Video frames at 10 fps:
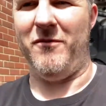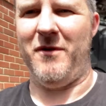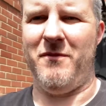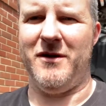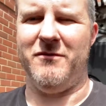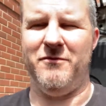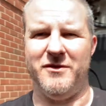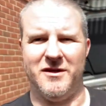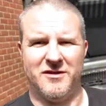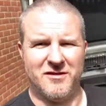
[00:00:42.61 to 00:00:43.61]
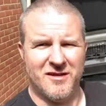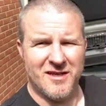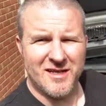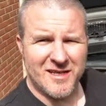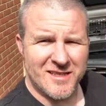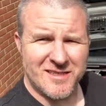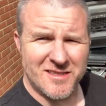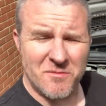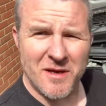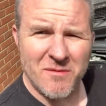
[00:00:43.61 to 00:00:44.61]
bit better in position. This is
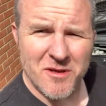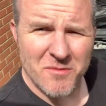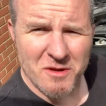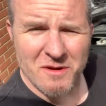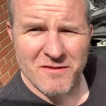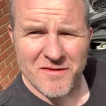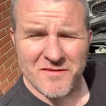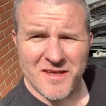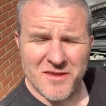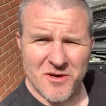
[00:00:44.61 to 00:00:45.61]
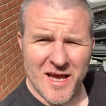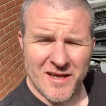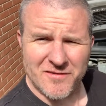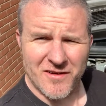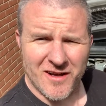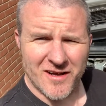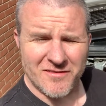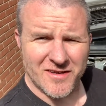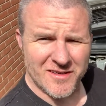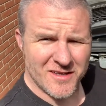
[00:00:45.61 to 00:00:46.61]
a BMW E53 X5.
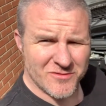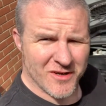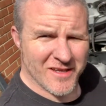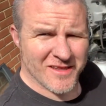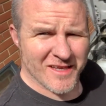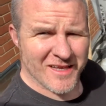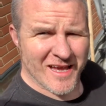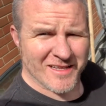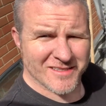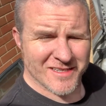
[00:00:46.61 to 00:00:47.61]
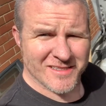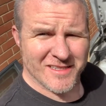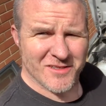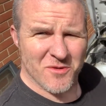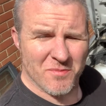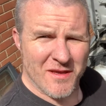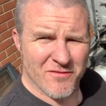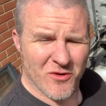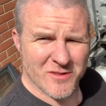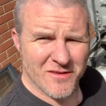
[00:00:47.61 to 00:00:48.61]
It's running the N62
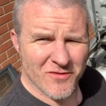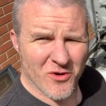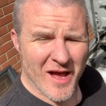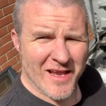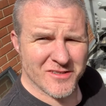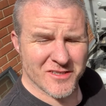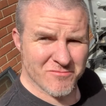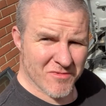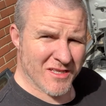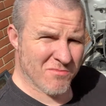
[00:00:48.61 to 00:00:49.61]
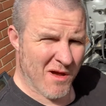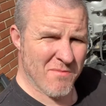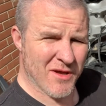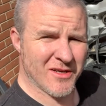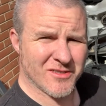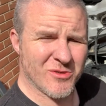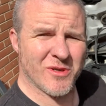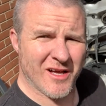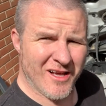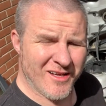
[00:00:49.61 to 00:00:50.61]
B44 engine. It's my personal
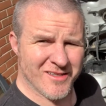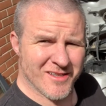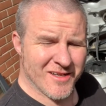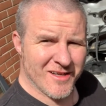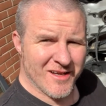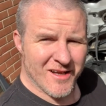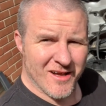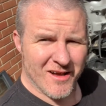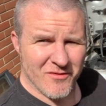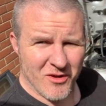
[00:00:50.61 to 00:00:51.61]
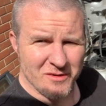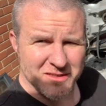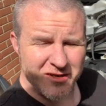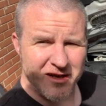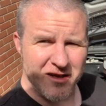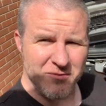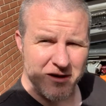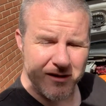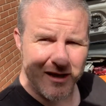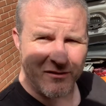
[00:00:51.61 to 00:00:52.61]
car. I've always done a little bit
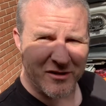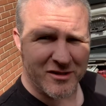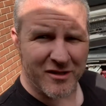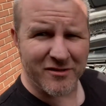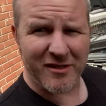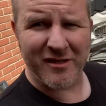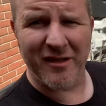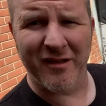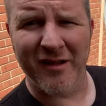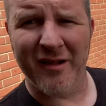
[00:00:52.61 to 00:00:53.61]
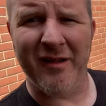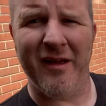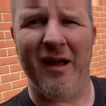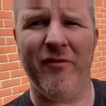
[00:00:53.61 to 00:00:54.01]
of get out the sun. I've